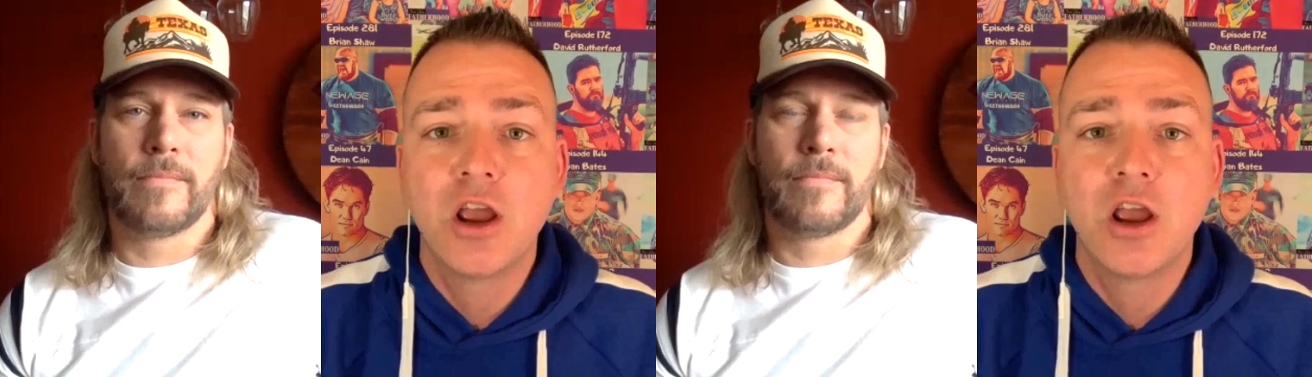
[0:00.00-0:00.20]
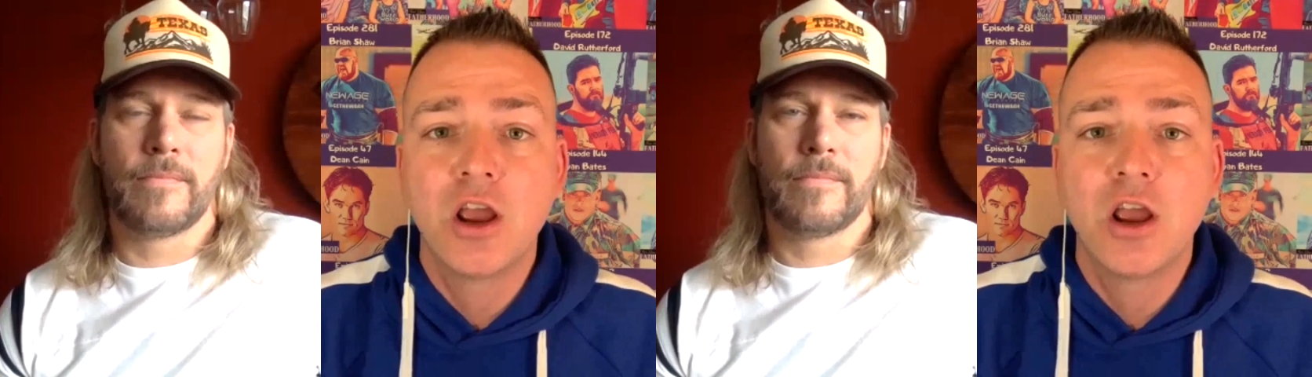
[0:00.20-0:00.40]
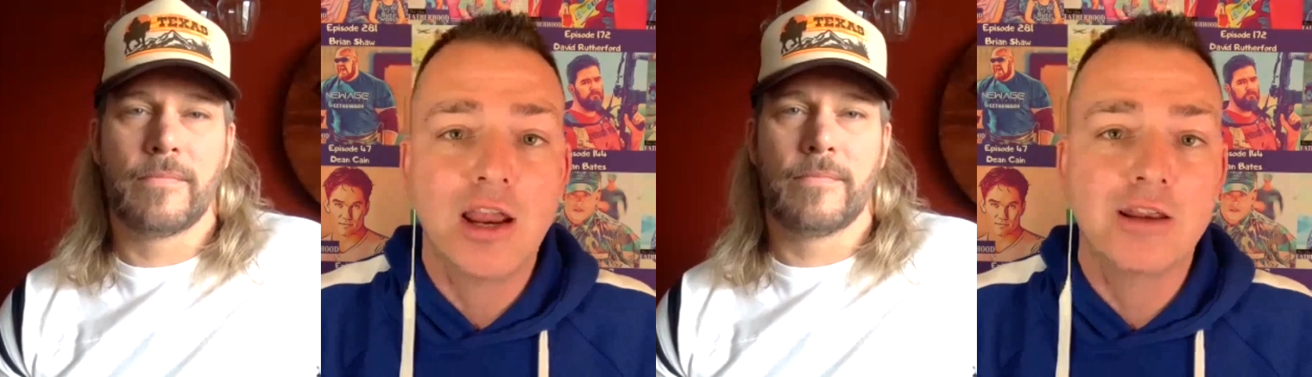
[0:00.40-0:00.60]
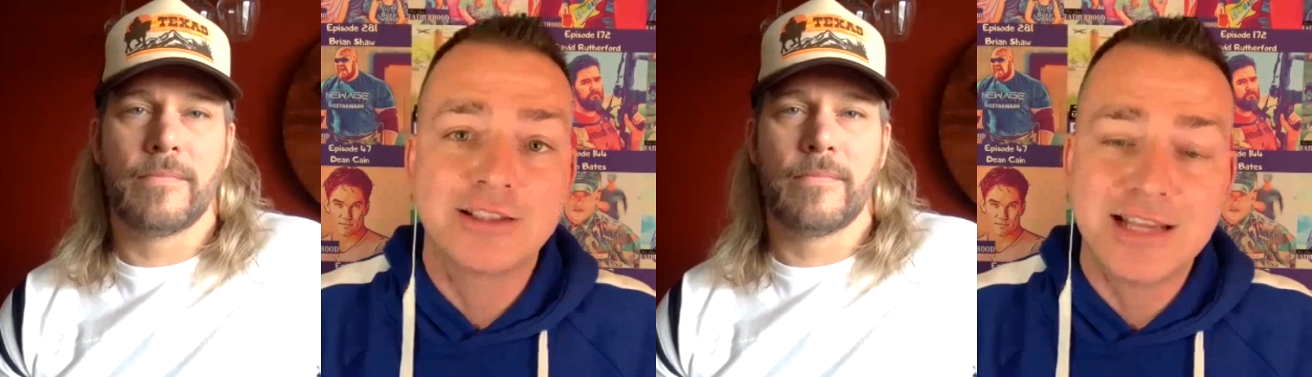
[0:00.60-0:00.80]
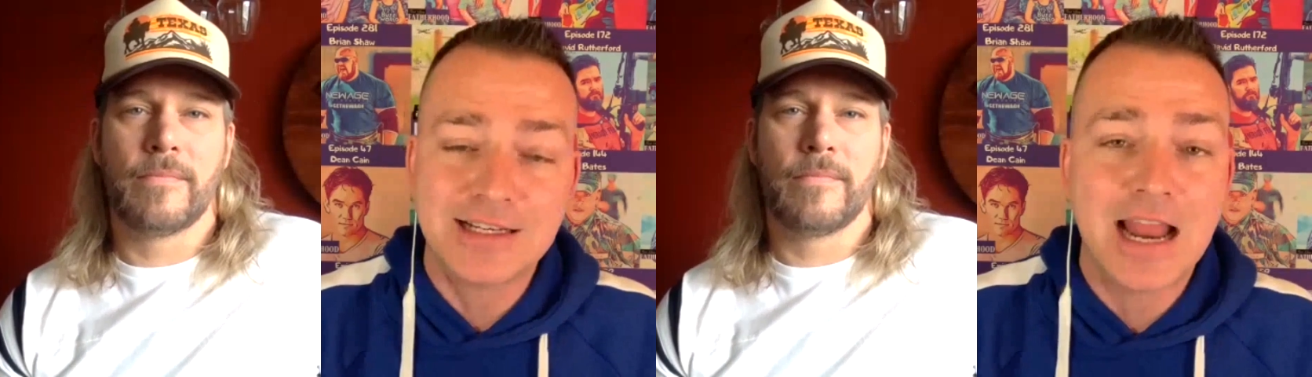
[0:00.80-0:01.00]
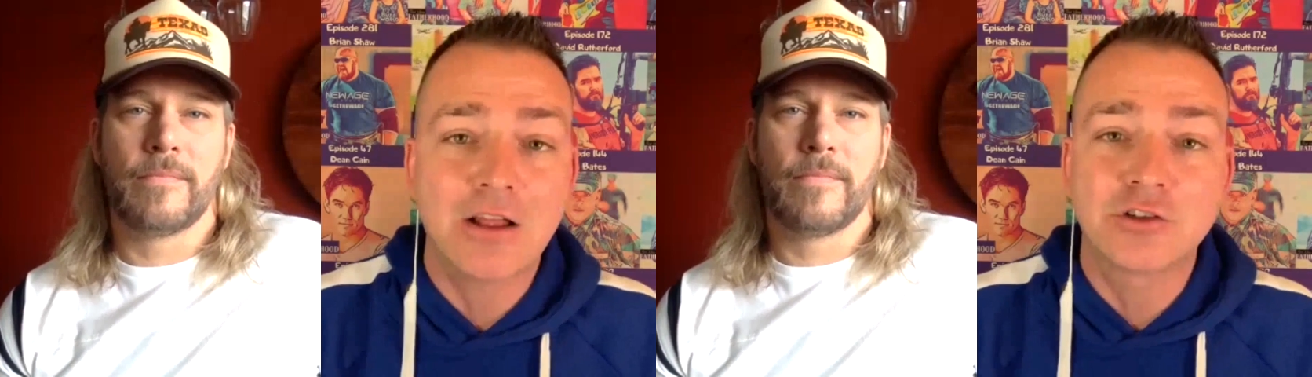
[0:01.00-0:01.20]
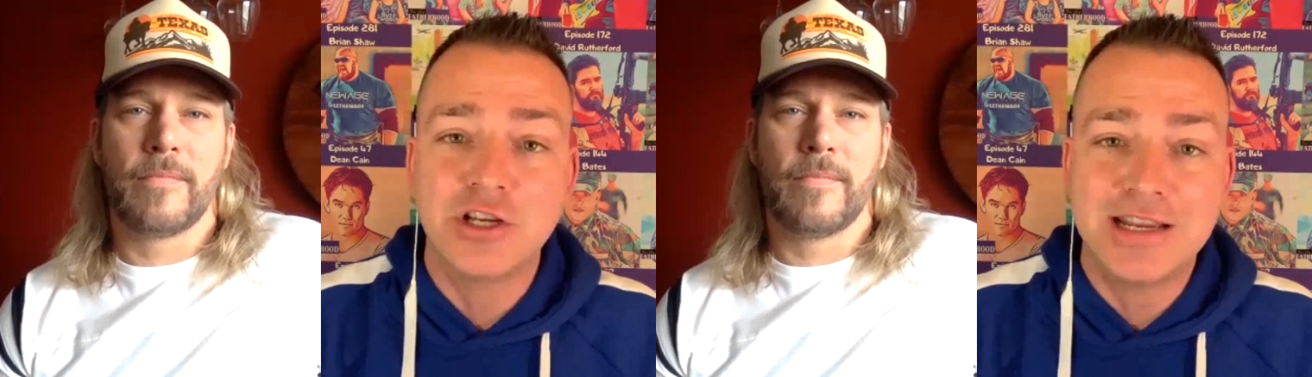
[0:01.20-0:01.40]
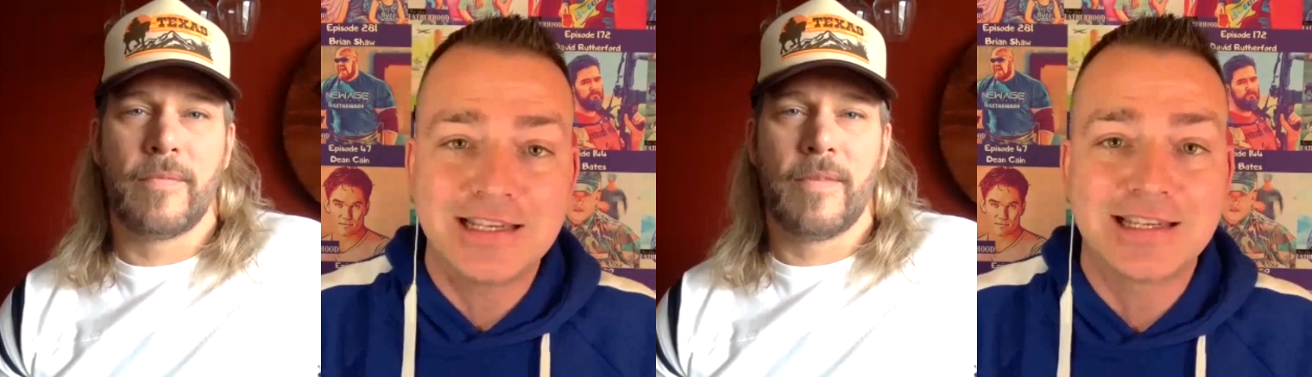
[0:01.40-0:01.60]
Speaker 1: uh, and the
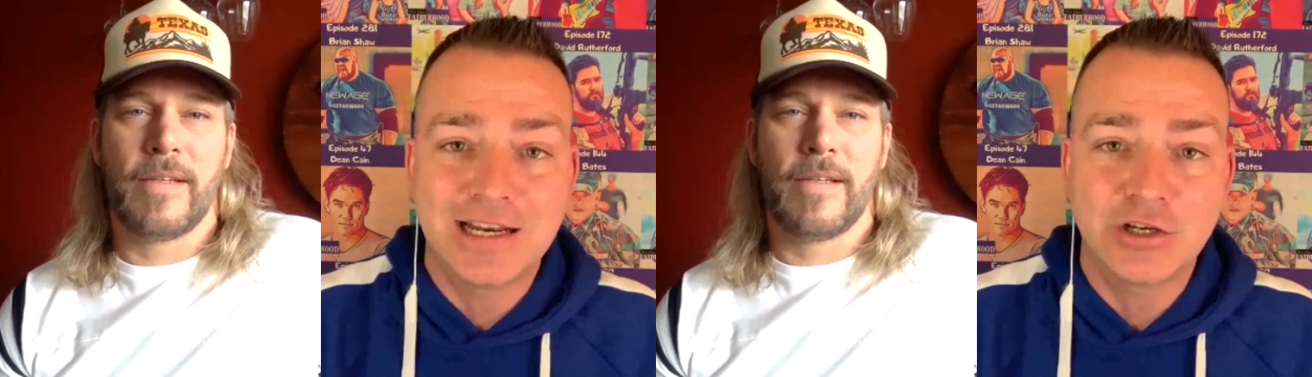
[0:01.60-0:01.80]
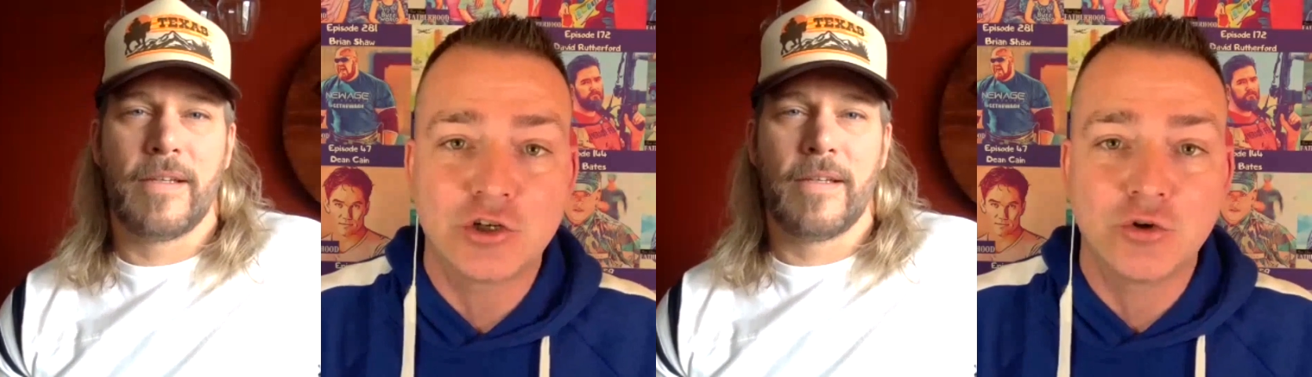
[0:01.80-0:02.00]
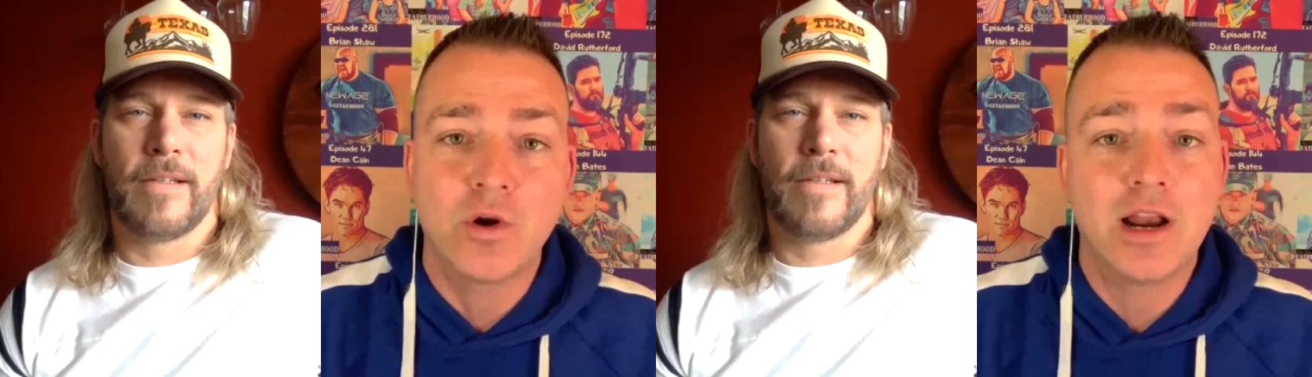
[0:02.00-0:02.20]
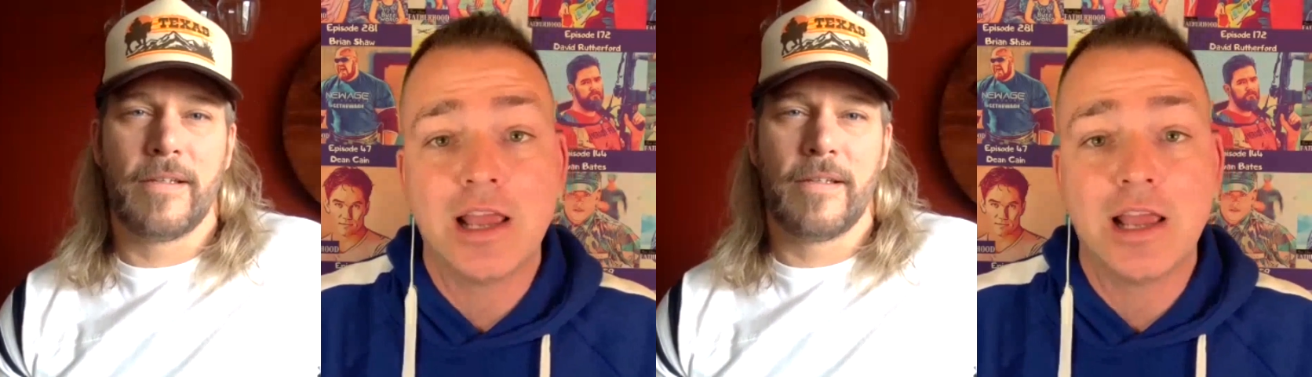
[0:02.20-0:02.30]
technology is an issue,